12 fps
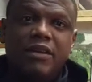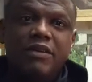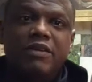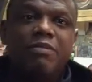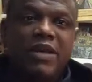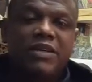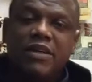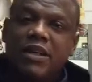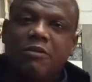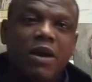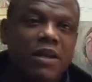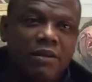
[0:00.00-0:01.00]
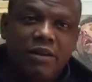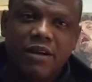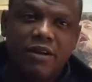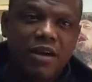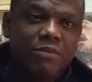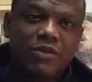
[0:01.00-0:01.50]
especially when it
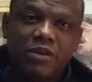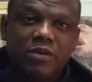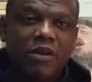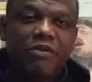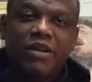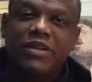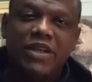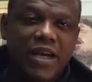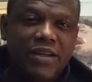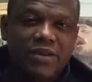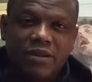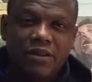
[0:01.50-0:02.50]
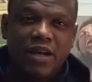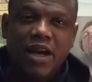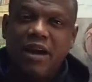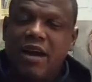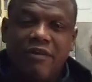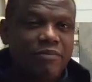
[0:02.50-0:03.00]
comes to a rejection.
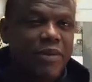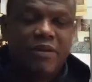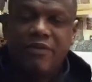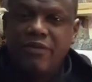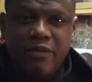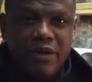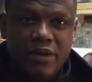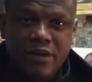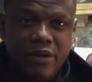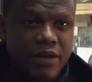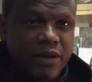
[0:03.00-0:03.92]
I've been through it.